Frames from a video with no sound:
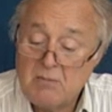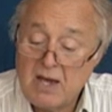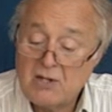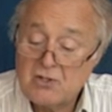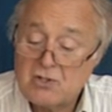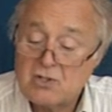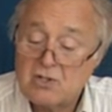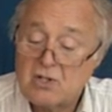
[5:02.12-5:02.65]

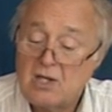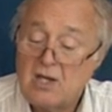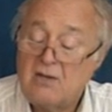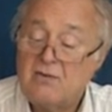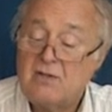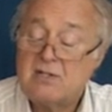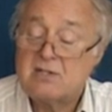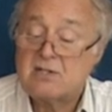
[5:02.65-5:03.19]
mesh,
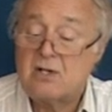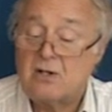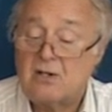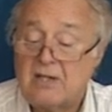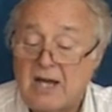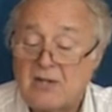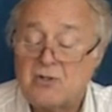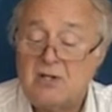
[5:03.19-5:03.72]
in this circuit,
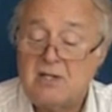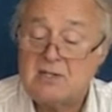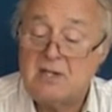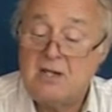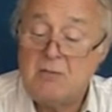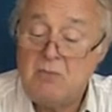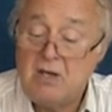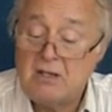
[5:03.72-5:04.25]
actually is
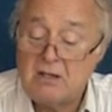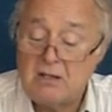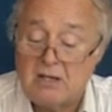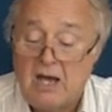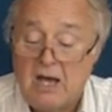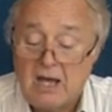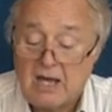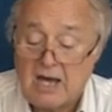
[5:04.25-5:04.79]

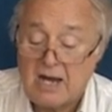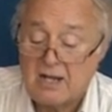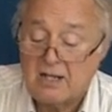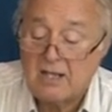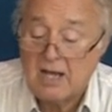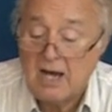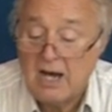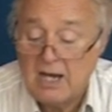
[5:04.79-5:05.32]
limited.
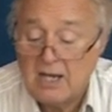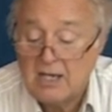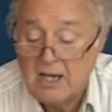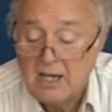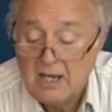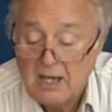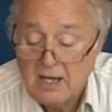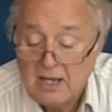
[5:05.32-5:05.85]
Current I
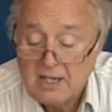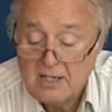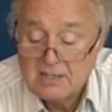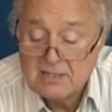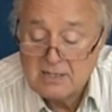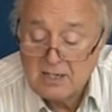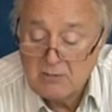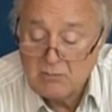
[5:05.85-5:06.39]

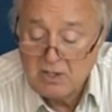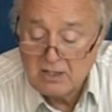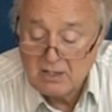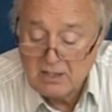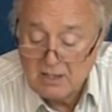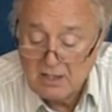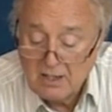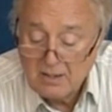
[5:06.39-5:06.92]
is
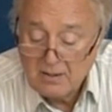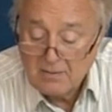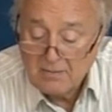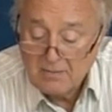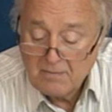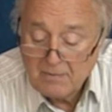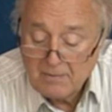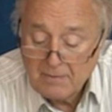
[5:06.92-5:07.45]
limited
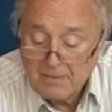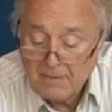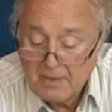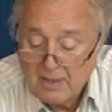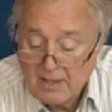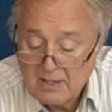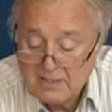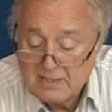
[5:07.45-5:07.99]

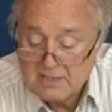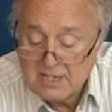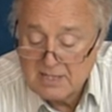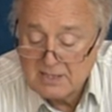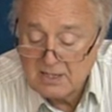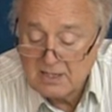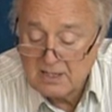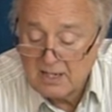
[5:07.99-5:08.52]
is
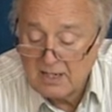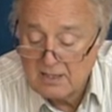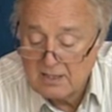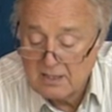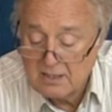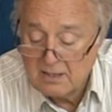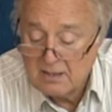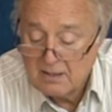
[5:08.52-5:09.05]

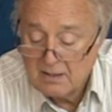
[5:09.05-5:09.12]
designated